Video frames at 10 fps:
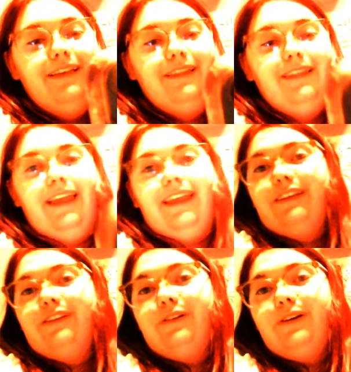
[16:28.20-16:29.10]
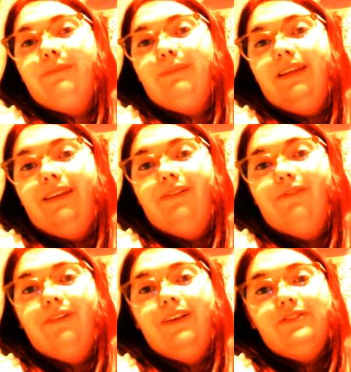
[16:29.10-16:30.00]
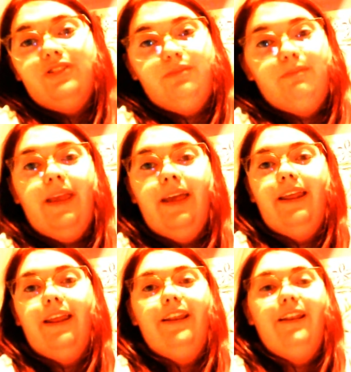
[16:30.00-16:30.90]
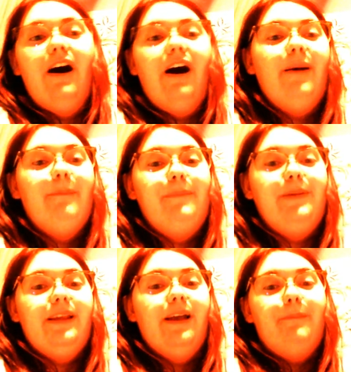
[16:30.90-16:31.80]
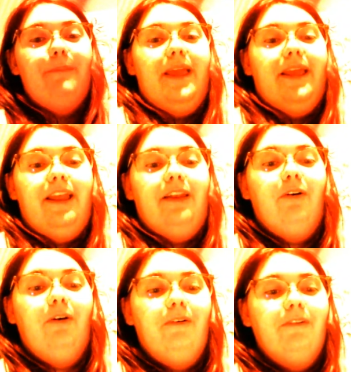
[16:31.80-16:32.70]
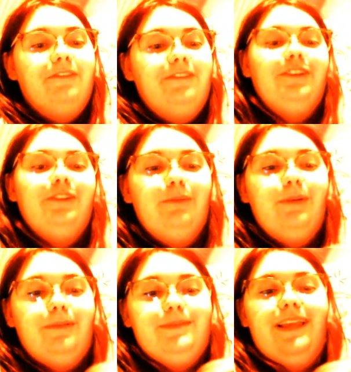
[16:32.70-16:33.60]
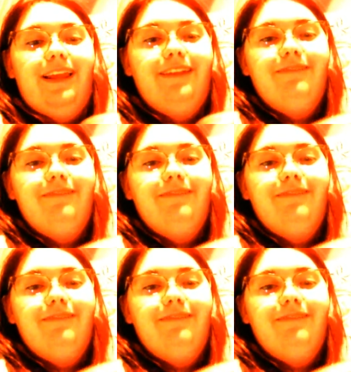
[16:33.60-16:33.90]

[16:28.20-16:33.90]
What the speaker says: Like, you could be Wrench Man and not be a man at all. You know what I'm saying?